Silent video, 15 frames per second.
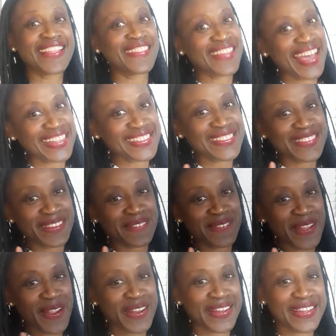and that's not
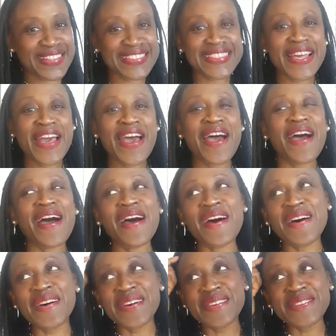very nice.
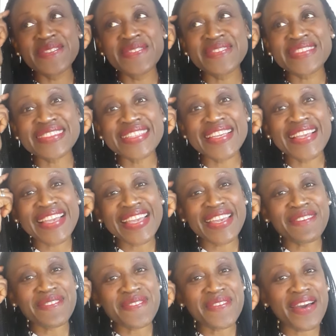Um,
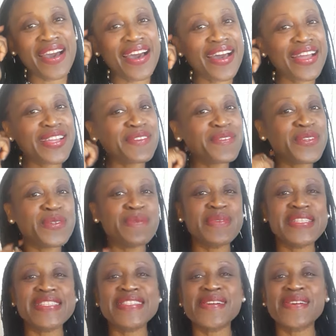if uh, if you'd
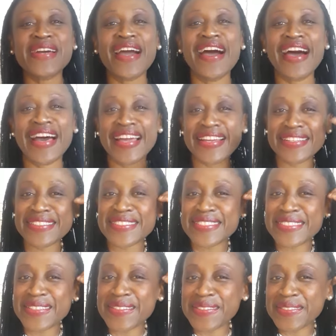be so kind
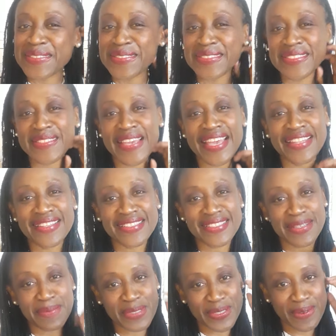to to hit the
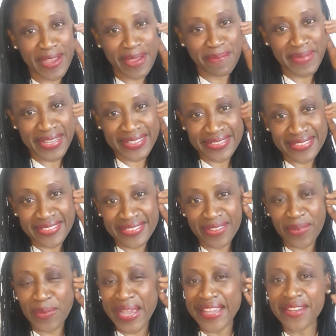subscribe button.
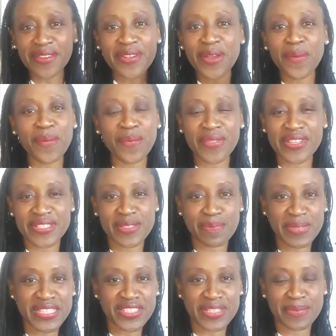Oh, I don't know the
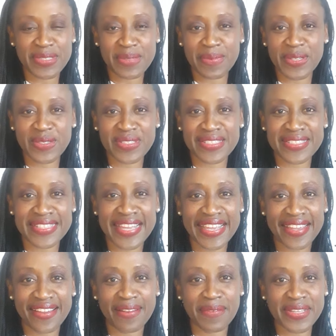speech I'm supposed to say
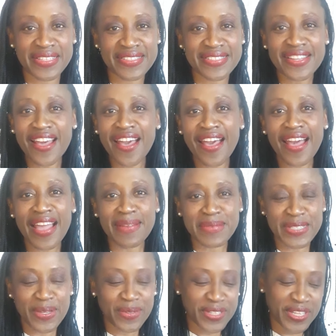here because I'm
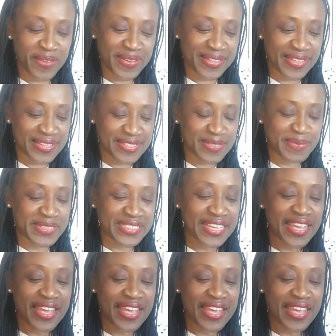so new at this, but